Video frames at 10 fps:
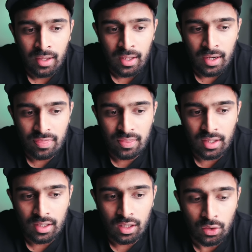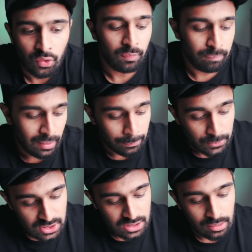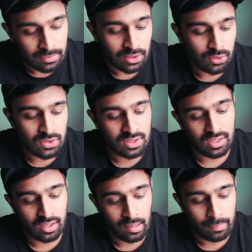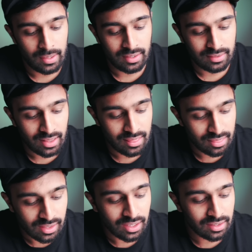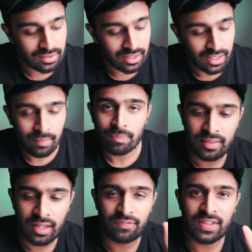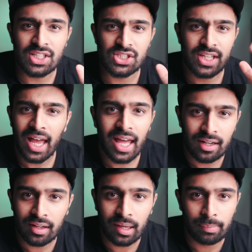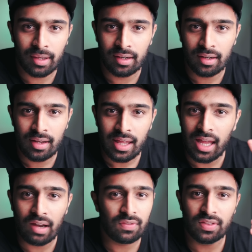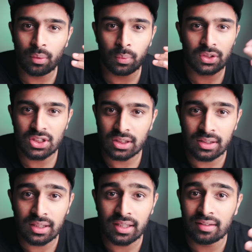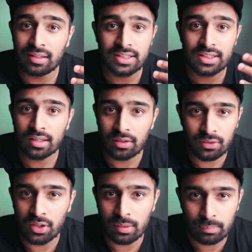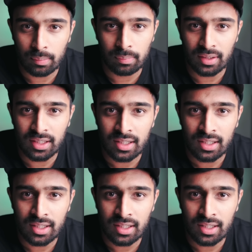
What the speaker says: And I think a lot of people see me using the iPad and they think that if they just had an iPad, everything would just click and they'd start learning properly.